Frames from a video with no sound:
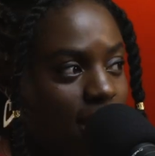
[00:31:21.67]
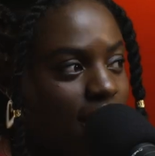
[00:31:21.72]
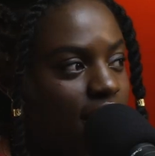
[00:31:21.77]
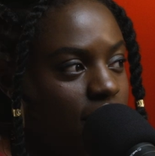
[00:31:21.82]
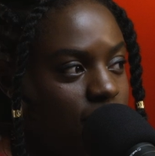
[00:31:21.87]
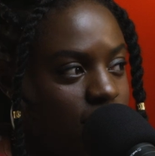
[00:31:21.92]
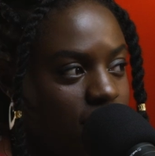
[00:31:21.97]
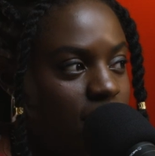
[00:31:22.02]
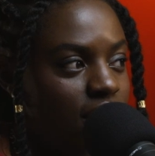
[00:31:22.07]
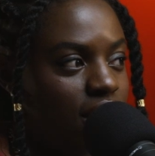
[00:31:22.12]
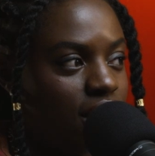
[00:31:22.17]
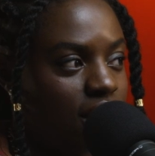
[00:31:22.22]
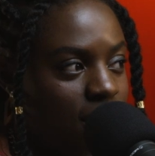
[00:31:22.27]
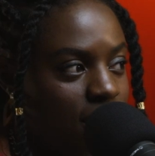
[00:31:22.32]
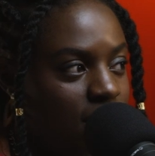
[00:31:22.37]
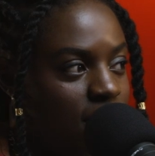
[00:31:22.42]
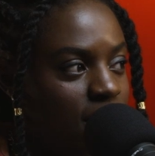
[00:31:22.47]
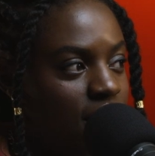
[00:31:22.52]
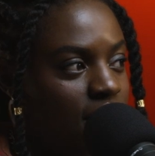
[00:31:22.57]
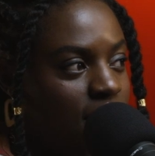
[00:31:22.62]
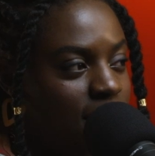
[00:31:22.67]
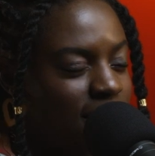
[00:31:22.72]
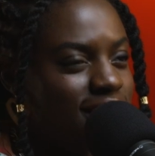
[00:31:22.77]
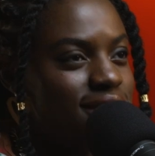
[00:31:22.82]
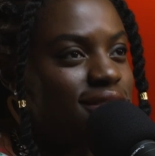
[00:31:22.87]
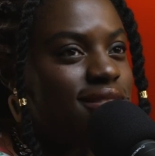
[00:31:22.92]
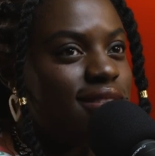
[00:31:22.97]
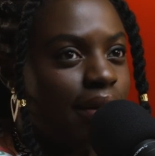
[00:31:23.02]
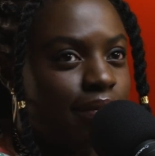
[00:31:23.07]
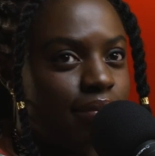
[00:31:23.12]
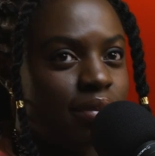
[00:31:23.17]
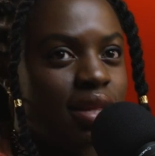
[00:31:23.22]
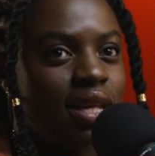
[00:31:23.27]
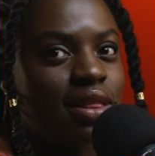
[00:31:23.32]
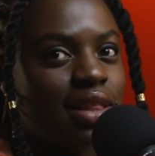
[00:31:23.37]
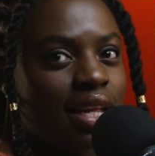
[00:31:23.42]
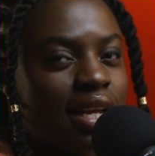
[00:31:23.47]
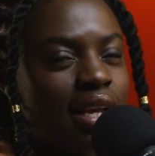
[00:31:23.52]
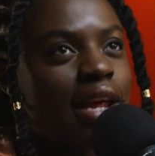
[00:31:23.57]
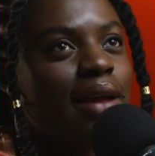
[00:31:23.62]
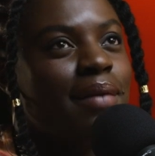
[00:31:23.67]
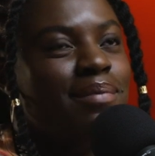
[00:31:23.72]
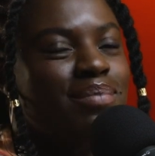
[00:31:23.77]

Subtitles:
like everything. There's something that